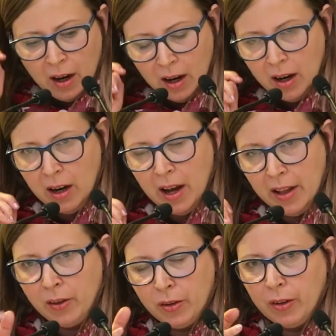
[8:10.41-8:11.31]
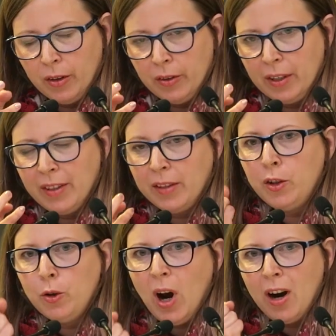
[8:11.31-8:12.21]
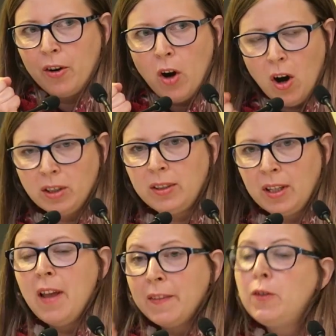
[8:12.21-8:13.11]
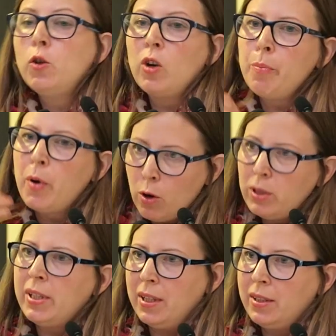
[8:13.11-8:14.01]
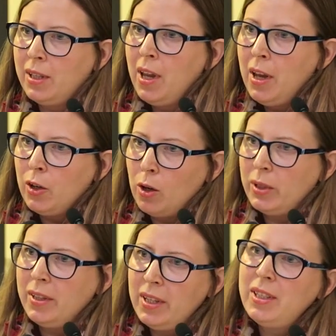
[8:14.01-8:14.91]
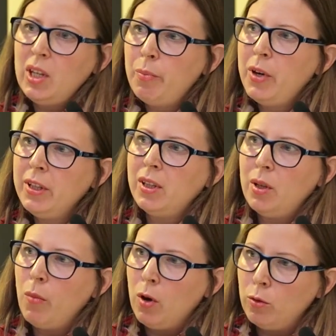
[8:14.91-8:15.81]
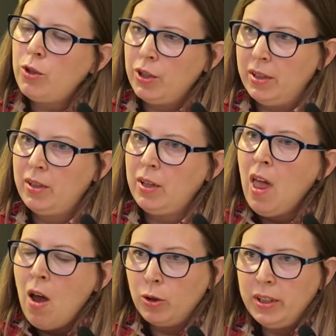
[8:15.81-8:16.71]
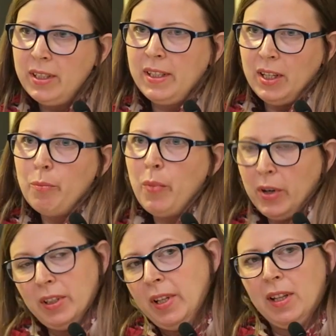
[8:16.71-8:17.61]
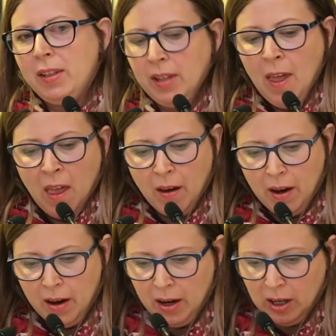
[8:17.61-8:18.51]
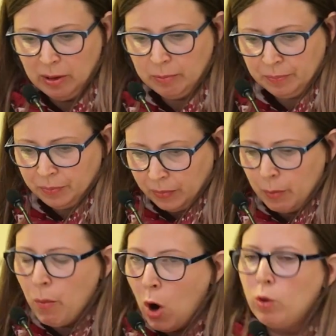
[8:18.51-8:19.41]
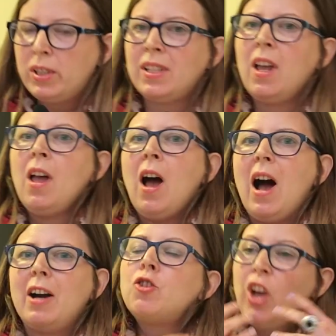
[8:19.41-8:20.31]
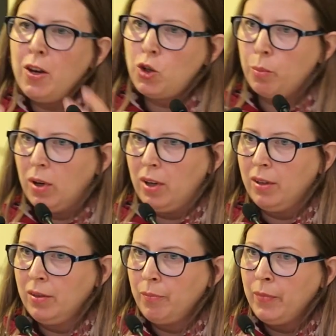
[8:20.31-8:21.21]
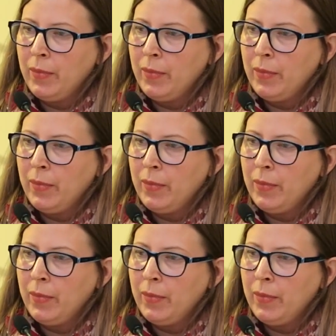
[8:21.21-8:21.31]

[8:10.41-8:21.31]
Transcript: that you are not, that you're a process. You know, that these imprinted emotions or these imprinted modes are changeable,